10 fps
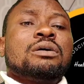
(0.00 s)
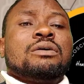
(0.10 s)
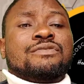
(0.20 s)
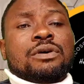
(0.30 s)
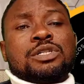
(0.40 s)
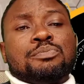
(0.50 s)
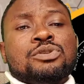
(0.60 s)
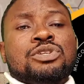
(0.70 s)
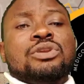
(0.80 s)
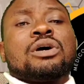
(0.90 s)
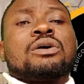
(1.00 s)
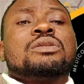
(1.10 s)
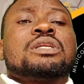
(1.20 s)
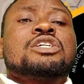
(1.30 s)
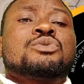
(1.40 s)
Of course, postinor
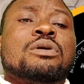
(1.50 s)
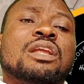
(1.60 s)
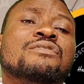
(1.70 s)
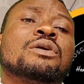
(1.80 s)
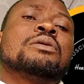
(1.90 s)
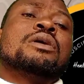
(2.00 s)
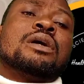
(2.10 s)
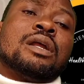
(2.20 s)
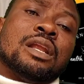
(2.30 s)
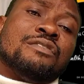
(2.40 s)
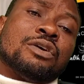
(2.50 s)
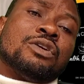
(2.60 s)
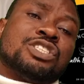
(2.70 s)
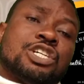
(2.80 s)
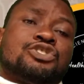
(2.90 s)
contains
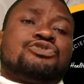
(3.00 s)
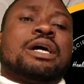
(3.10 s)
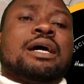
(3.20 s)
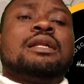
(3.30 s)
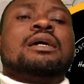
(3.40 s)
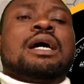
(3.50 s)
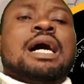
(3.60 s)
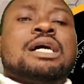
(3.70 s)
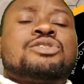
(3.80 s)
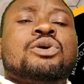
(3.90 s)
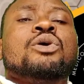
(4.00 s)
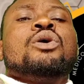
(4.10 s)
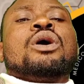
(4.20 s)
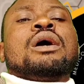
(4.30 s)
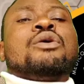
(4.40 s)
levonorgestrel, and so
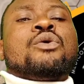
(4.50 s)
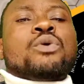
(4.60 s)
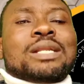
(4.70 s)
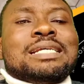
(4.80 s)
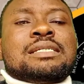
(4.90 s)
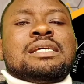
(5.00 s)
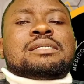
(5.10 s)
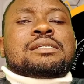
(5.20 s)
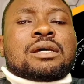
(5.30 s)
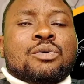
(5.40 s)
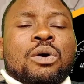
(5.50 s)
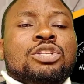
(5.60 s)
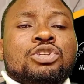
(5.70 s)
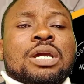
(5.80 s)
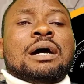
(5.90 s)
this is
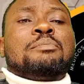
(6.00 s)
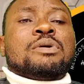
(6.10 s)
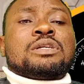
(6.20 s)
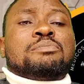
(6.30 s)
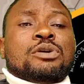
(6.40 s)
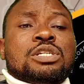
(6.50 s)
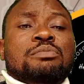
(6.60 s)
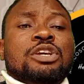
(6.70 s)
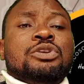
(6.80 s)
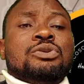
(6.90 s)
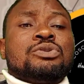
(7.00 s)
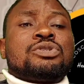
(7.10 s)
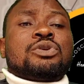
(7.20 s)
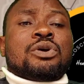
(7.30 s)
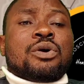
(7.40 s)
what you can possibly use